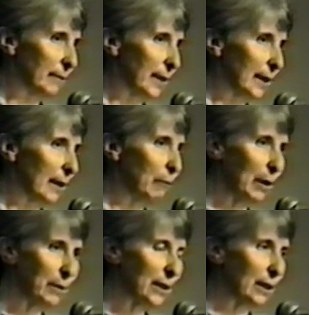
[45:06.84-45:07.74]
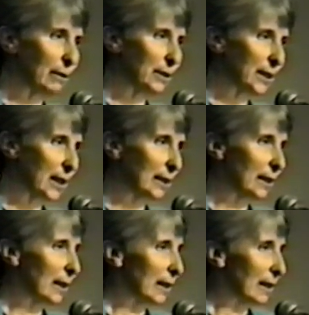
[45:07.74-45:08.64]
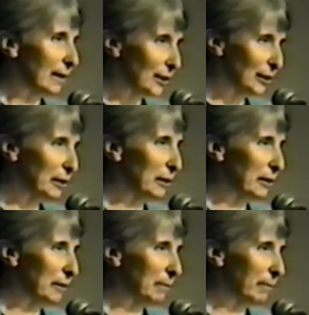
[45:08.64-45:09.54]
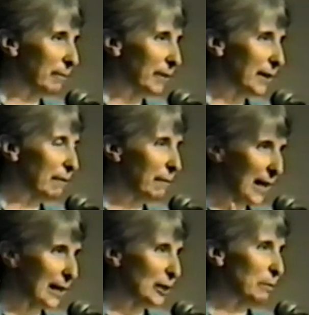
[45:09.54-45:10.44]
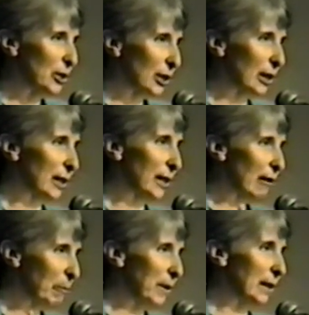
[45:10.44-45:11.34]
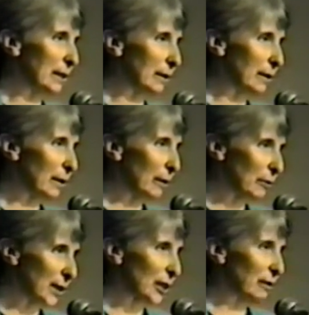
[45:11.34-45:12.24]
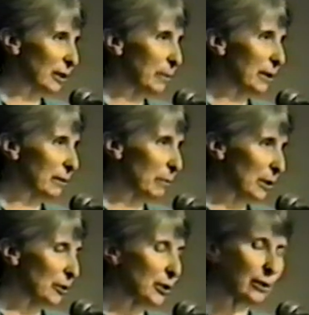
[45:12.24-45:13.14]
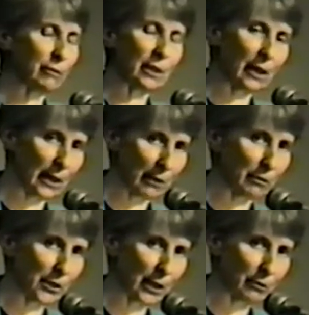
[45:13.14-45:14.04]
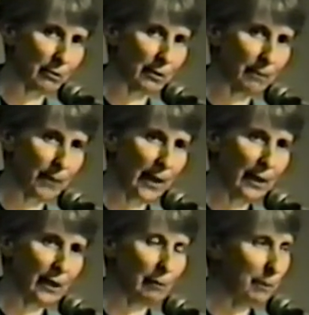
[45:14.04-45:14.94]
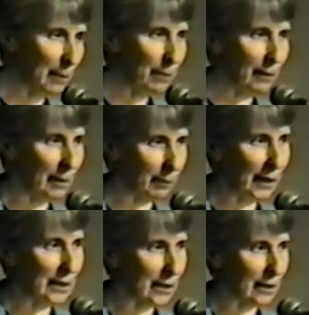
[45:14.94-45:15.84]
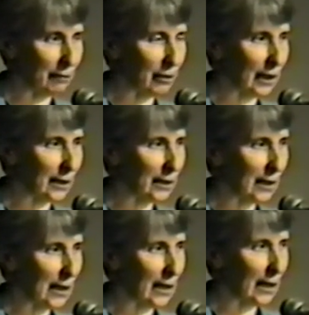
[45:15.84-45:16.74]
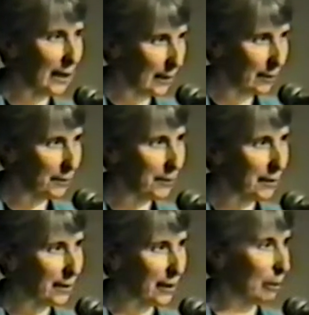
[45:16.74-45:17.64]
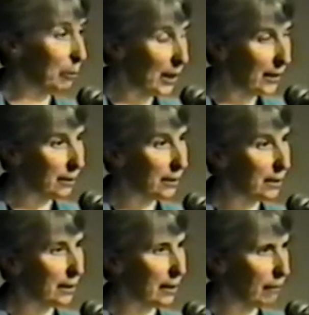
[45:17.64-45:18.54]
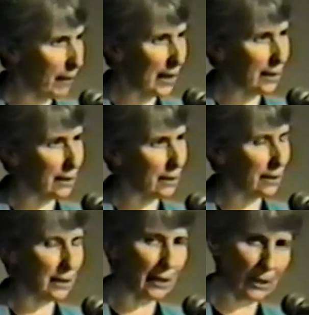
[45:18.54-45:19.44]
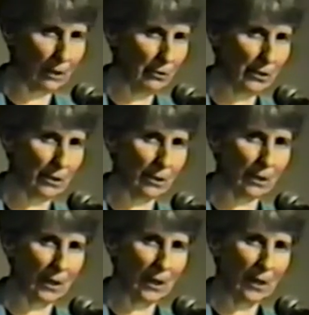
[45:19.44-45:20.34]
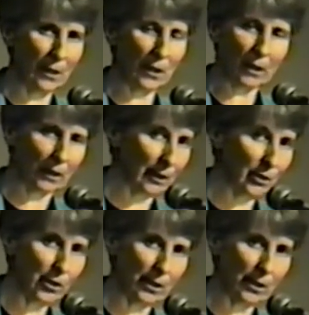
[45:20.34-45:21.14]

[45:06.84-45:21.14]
And what we know is that still, the vast majority of men who sexually abuse children are heterosexual. They are people in places of trust. They are uncles, they are brothers, they are fathers, they are coaches, they are clergy.